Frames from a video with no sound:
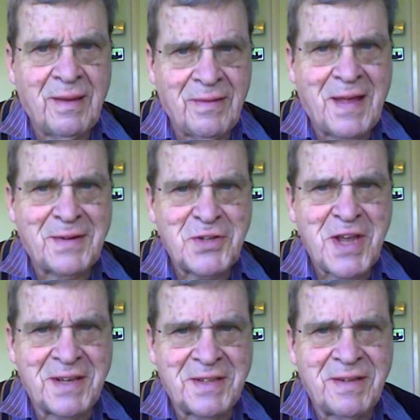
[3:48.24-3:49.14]
That's
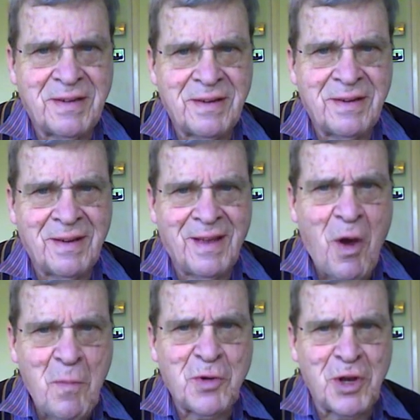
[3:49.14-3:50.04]
it. I
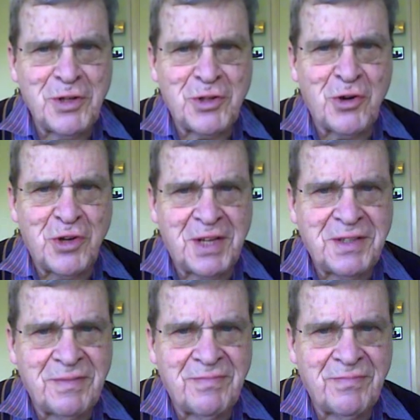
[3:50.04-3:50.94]
hope you enjoyed
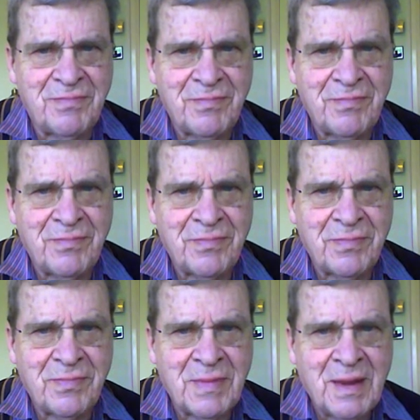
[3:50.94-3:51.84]
it.
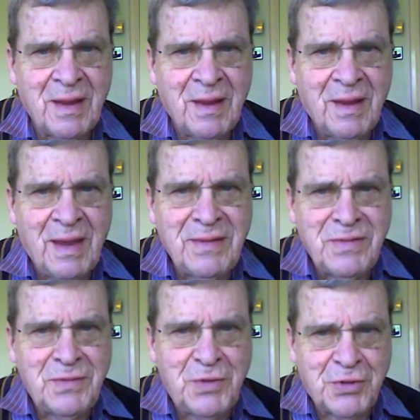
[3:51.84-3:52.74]
In
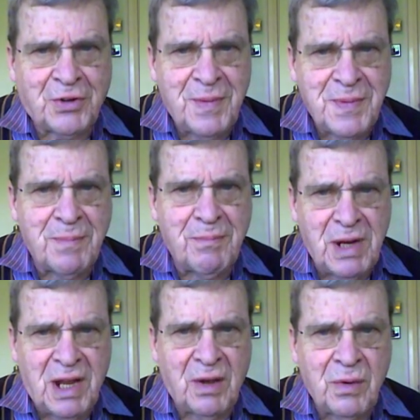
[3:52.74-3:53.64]
the description
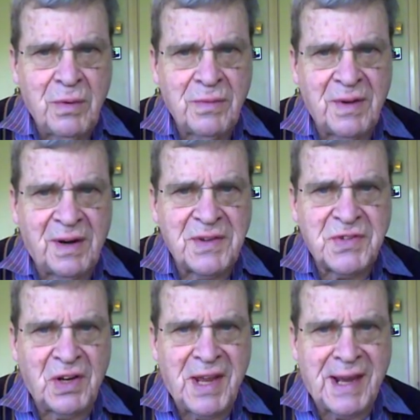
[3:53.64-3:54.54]
below there is
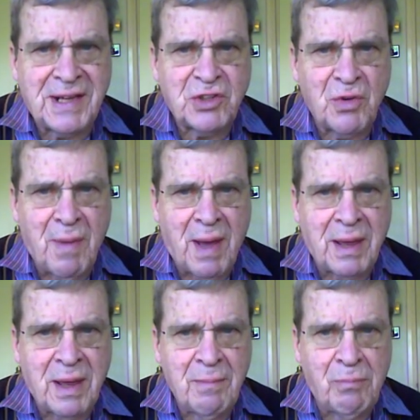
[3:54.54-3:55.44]
a link to
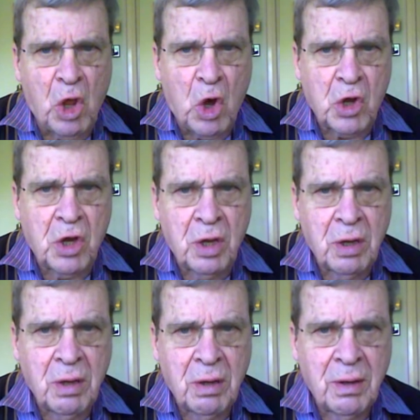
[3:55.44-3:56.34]
my blog.
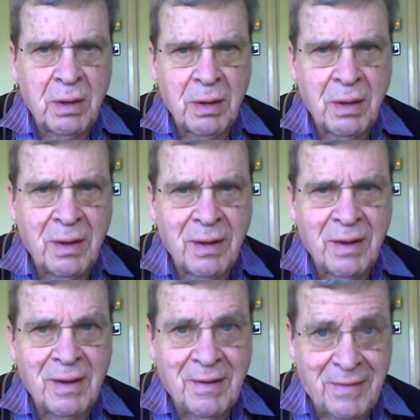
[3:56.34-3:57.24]

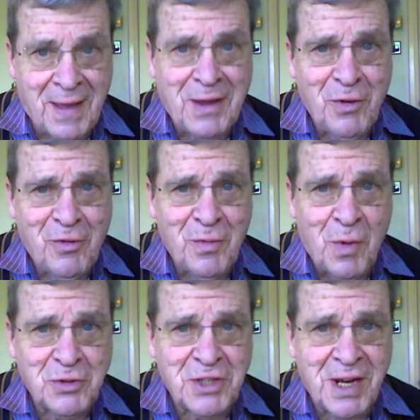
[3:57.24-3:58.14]
Thank you for
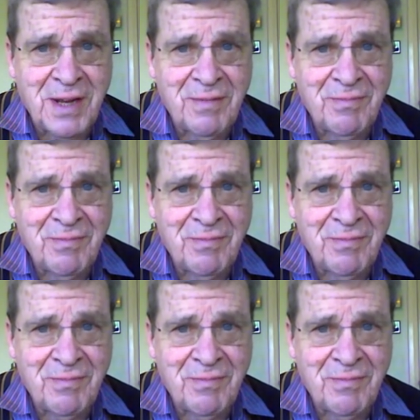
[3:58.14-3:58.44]
watching.